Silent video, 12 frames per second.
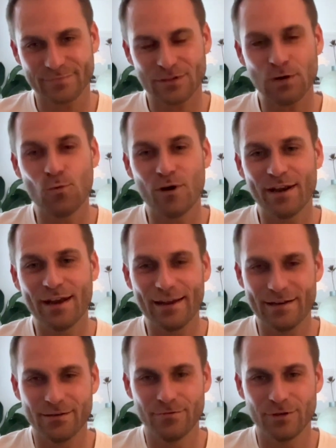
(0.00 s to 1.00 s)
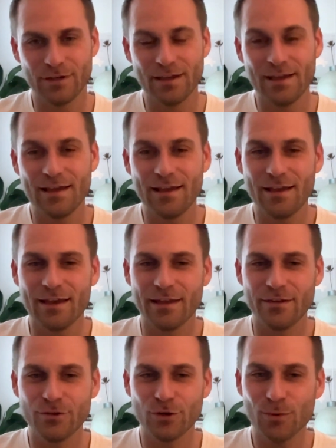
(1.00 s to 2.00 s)
one night, really.
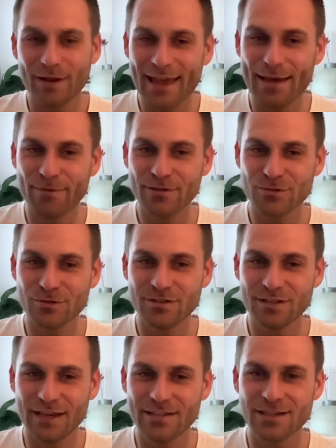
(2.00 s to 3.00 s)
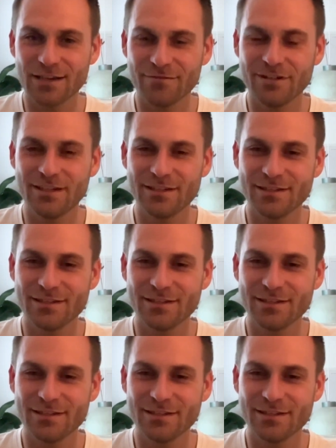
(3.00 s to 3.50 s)
And you know what happened to his HRV?